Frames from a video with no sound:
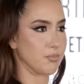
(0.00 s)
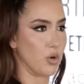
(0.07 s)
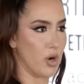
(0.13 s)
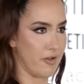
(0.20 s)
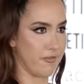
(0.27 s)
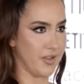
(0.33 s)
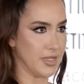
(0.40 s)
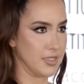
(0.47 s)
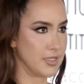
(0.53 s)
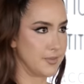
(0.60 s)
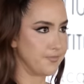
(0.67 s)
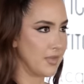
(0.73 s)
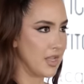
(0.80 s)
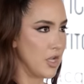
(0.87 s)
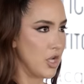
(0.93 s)
in profit.
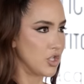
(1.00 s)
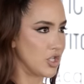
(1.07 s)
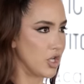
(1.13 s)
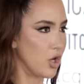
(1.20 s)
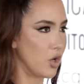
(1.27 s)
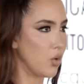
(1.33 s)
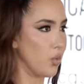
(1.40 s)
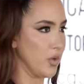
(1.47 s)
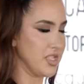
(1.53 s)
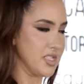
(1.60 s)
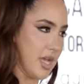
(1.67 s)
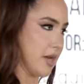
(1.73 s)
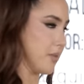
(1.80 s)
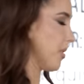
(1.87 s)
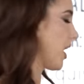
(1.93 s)
So we
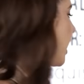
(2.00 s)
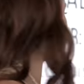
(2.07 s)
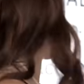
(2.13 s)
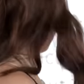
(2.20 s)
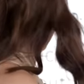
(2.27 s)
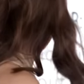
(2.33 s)
say to Bob,